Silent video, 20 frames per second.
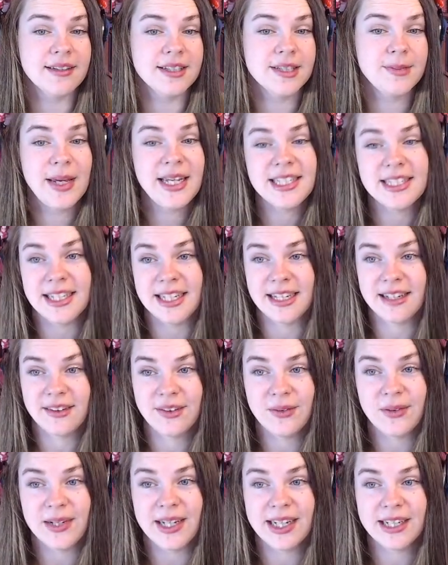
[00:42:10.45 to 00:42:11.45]
spacing
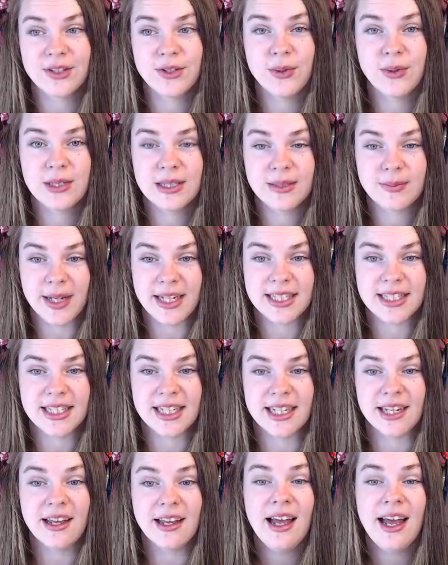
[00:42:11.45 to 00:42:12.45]
or like tooth
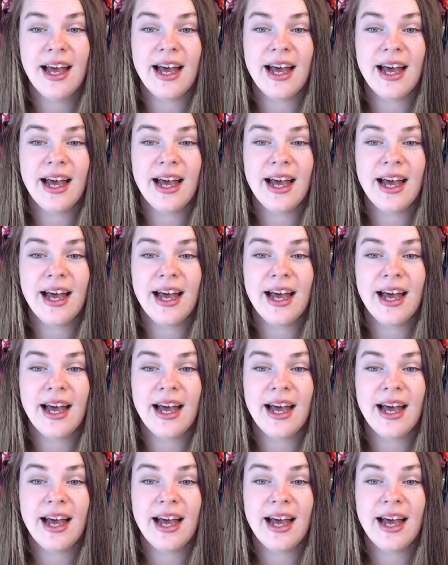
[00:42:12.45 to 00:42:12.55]
spacing,